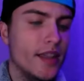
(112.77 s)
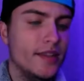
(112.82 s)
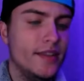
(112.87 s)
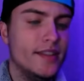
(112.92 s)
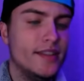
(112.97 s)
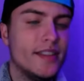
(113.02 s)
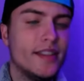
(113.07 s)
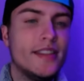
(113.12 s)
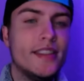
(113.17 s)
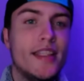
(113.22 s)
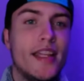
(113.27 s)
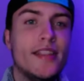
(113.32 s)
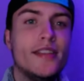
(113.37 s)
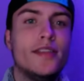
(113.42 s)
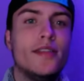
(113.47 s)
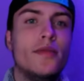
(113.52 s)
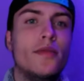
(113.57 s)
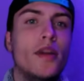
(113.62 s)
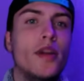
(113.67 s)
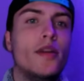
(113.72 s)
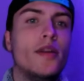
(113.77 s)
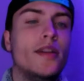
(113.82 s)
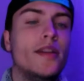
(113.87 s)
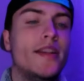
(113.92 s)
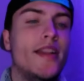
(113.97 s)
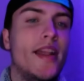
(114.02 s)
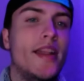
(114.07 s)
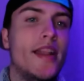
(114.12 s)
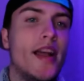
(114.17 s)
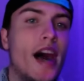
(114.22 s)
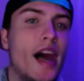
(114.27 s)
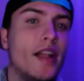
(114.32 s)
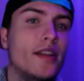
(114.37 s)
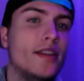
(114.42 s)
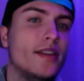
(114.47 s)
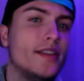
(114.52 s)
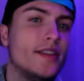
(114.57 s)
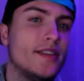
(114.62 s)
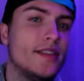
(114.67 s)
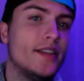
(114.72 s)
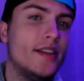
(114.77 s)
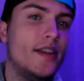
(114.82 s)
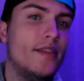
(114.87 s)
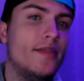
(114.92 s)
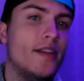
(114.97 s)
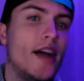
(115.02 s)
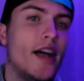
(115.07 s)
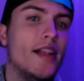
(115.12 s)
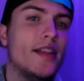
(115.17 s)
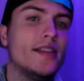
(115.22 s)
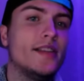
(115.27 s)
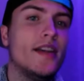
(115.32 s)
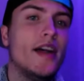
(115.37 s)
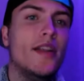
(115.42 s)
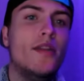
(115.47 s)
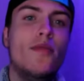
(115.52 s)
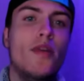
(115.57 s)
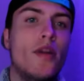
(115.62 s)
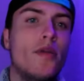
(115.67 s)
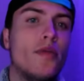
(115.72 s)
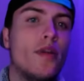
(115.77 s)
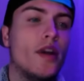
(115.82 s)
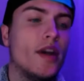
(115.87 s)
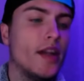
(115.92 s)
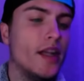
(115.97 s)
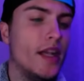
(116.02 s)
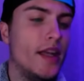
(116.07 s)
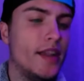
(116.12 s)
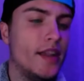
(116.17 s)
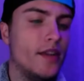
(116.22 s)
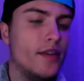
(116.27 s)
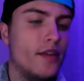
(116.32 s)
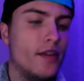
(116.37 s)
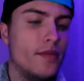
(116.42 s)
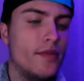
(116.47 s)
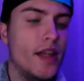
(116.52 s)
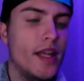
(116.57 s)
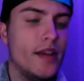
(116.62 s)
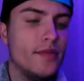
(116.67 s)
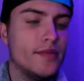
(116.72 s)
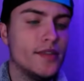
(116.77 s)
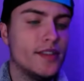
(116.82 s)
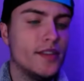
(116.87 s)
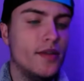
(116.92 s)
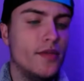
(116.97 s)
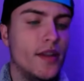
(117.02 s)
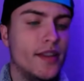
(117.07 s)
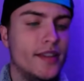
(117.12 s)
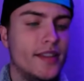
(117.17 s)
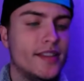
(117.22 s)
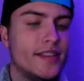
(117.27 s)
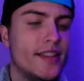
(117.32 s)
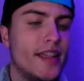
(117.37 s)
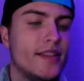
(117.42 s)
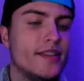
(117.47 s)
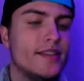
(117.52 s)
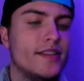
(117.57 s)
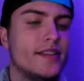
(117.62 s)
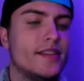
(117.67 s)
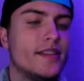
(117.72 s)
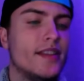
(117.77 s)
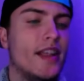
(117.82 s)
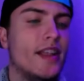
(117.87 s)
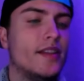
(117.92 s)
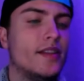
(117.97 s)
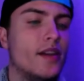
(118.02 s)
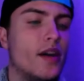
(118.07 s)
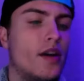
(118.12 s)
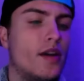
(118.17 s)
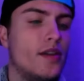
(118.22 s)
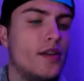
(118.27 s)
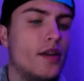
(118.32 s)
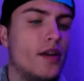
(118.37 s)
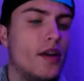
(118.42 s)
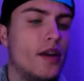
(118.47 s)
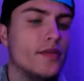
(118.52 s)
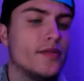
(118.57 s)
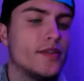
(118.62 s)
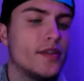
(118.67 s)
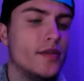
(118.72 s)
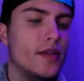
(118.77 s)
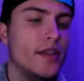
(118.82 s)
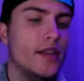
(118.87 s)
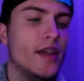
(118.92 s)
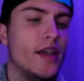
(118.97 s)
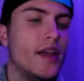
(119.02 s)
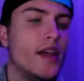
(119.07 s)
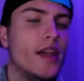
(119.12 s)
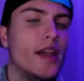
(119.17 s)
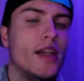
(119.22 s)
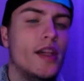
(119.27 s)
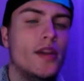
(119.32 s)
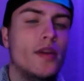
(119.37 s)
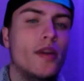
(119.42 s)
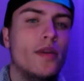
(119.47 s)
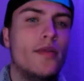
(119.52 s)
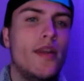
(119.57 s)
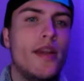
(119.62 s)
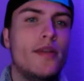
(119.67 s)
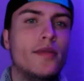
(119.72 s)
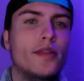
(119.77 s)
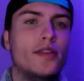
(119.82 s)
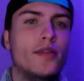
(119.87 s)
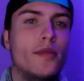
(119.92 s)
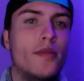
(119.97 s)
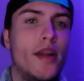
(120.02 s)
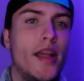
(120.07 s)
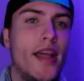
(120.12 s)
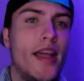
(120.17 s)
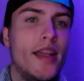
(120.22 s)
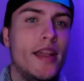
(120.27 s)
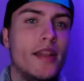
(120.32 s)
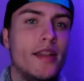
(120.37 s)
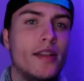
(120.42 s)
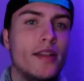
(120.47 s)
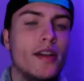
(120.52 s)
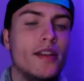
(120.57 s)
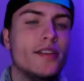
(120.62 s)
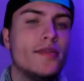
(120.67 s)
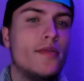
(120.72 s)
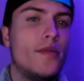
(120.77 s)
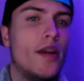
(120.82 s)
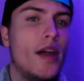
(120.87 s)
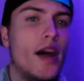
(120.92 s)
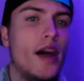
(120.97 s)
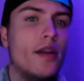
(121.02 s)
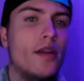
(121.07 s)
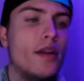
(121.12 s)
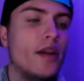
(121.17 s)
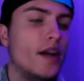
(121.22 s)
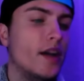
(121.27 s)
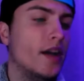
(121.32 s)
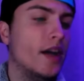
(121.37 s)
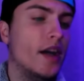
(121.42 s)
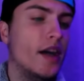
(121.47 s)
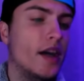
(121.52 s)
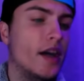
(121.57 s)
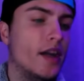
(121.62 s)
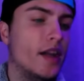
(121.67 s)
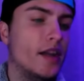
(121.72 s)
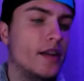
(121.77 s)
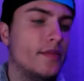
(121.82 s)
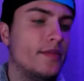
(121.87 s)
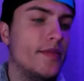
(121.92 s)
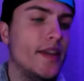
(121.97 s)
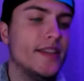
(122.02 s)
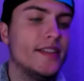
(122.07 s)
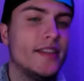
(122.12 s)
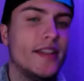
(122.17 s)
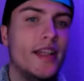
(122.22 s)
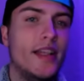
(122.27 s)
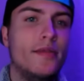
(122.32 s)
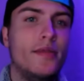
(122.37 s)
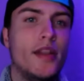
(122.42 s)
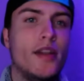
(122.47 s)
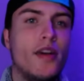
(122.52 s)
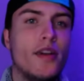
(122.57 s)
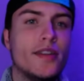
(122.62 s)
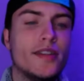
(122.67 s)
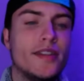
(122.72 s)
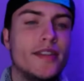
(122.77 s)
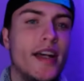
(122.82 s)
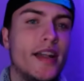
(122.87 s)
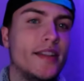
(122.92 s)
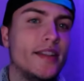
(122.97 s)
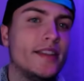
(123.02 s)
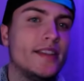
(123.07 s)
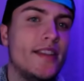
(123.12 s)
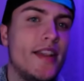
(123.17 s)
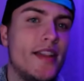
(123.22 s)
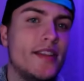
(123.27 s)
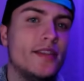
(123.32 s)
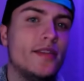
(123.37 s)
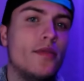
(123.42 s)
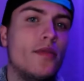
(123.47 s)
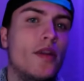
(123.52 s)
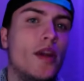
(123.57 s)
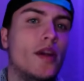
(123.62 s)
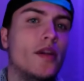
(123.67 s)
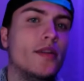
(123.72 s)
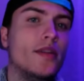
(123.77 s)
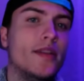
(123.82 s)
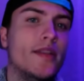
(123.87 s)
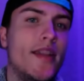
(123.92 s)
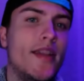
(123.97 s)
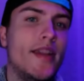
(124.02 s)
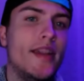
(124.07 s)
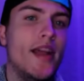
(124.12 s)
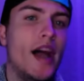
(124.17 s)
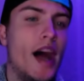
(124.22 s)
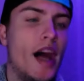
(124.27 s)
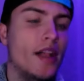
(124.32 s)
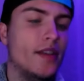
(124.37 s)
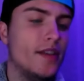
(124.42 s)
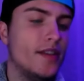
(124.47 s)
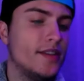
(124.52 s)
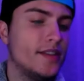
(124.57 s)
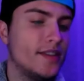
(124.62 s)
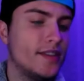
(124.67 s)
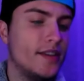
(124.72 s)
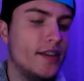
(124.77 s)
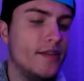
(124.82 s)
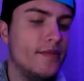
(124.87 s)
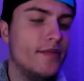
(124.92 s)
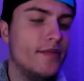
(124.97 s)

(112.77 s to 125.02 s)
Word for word: This extension will contain all the necessary files and will work like a normal app. So when this gets installed on your home screen, you will be able to play Nulls Brawl, and basically because that extension will contain all the necessary